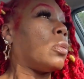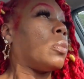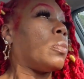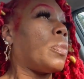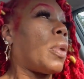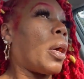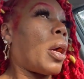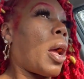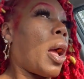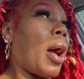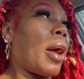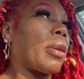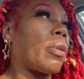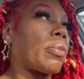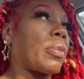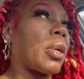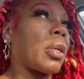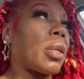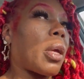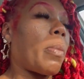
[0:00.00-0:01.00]
But I
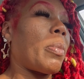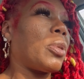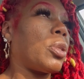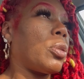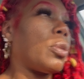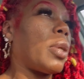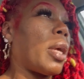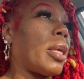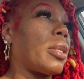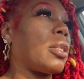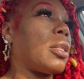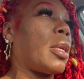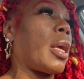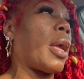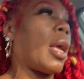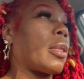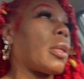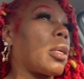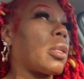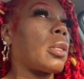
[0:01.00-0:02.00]
don't think I'm going to do that
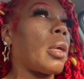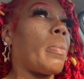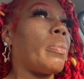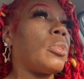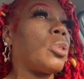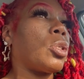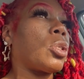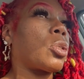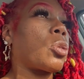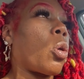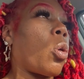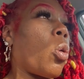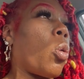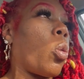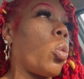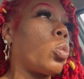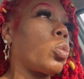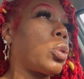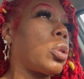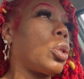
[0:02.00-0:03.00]
today. I think I'm just
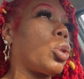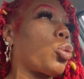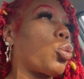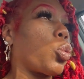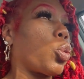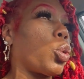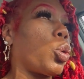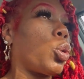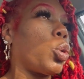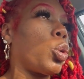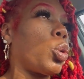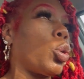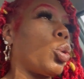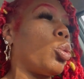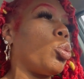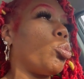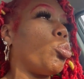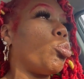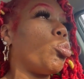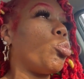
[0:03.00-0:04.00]
going to the crib.